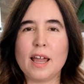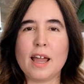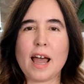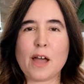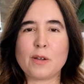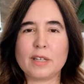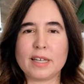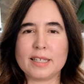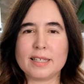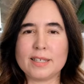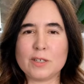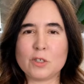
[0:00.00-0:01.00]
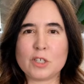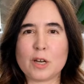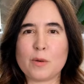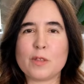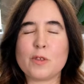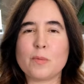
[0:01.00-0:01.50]
I would like to
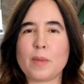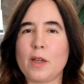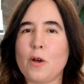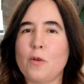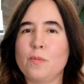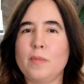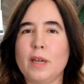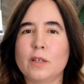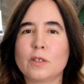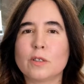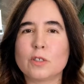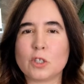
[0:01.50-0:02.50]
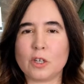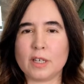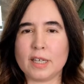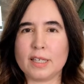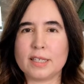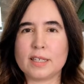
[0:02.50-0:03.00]
share with you my own medical journey